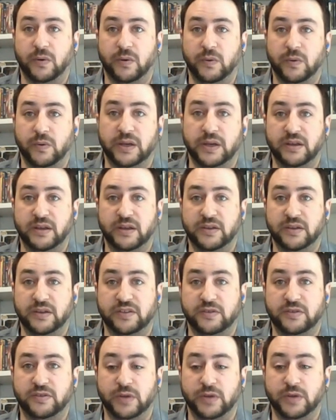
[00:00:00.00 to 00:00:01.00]
is
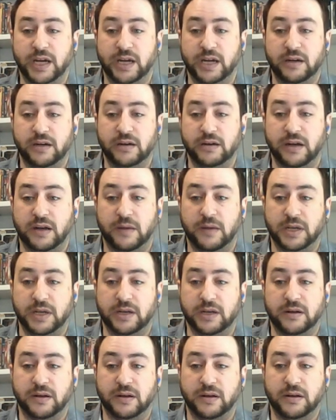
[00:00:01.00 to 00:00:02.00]
it too late? I
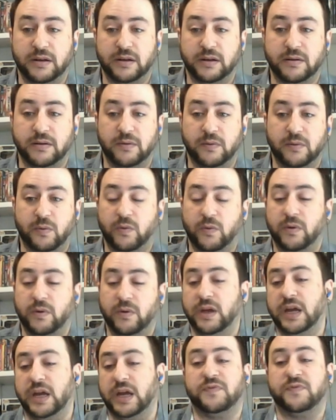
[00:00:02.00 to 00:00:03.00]
mean,
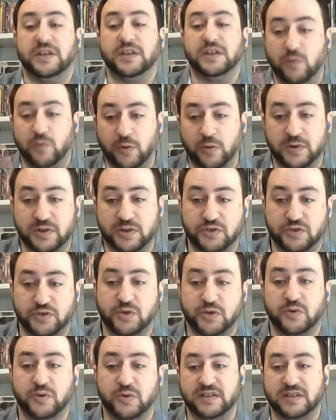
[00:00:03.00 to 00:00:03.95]
if the rumors are true,